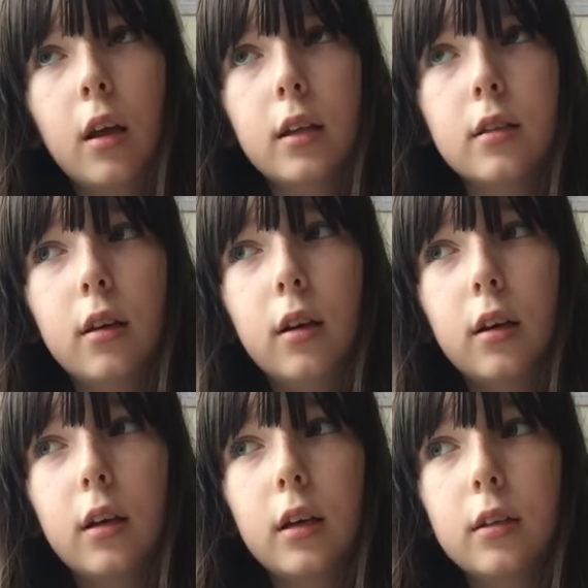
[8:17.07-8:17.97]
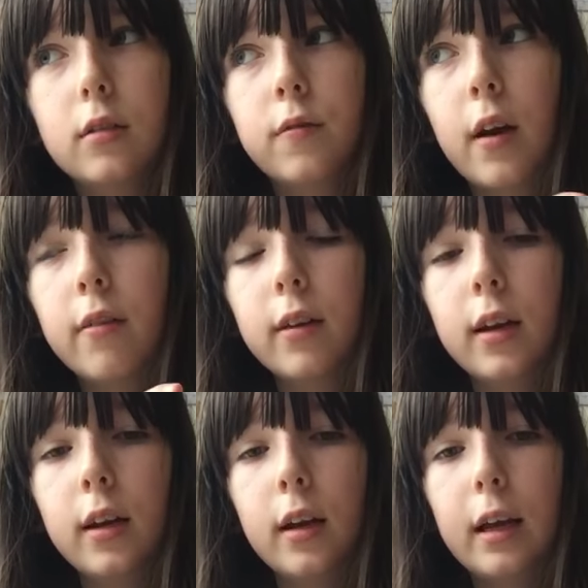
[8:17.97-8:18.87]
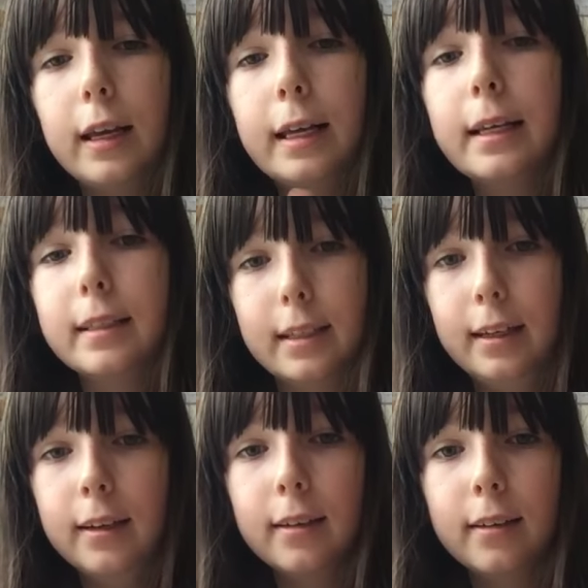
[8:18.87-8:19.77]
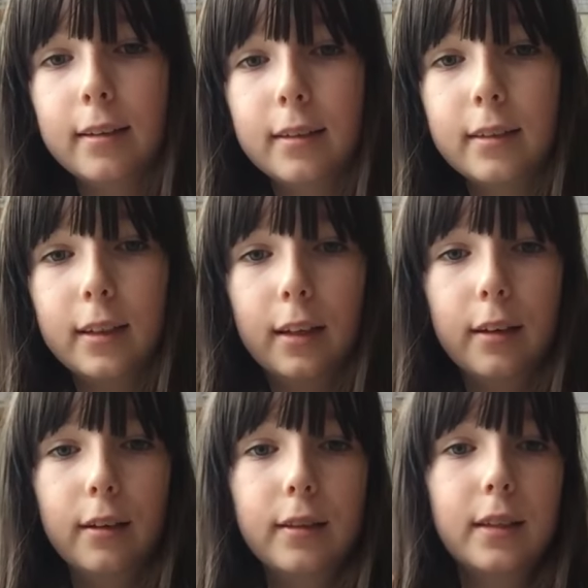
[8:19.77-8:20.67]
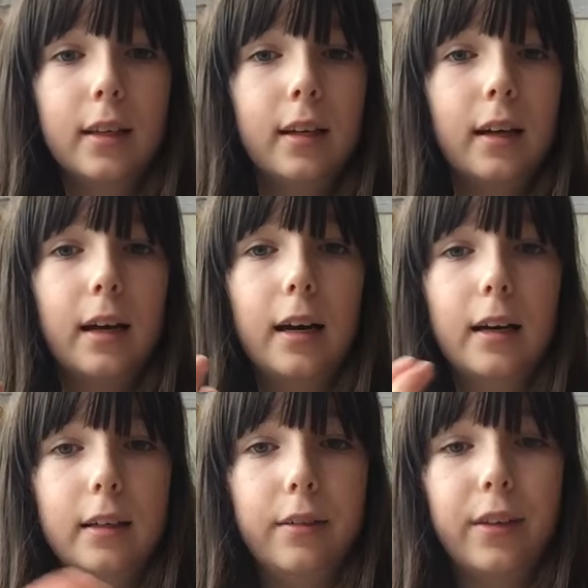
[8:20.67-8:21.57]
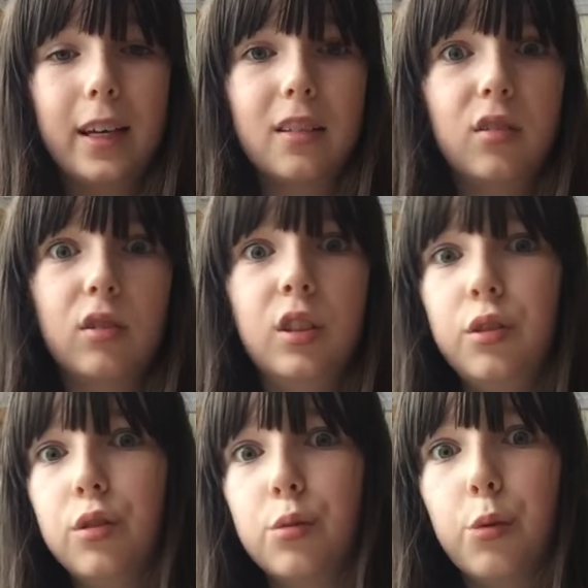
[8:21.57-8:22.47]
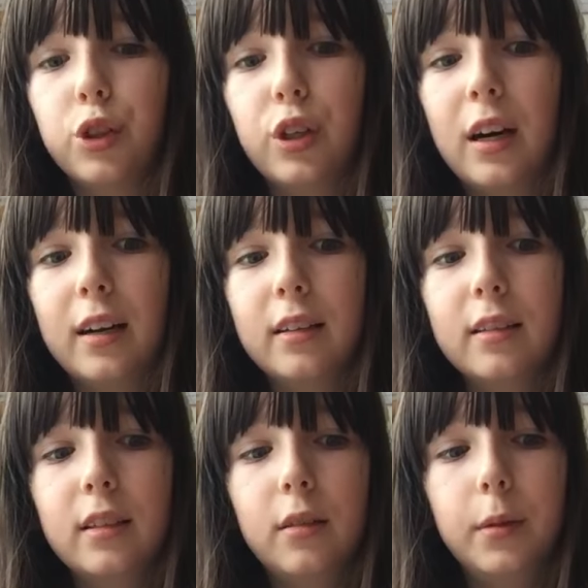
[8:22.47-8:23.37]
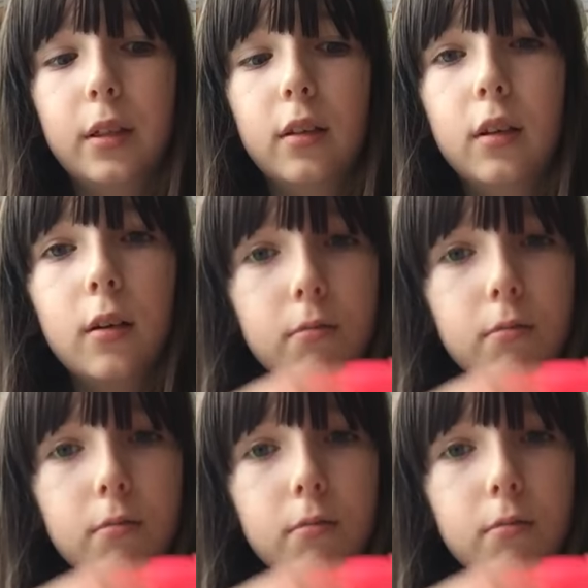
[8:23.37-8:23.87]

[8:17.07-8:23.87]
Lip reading: it's very easy to use, and if it gets stuck to you, just wash your hands and it'll be done.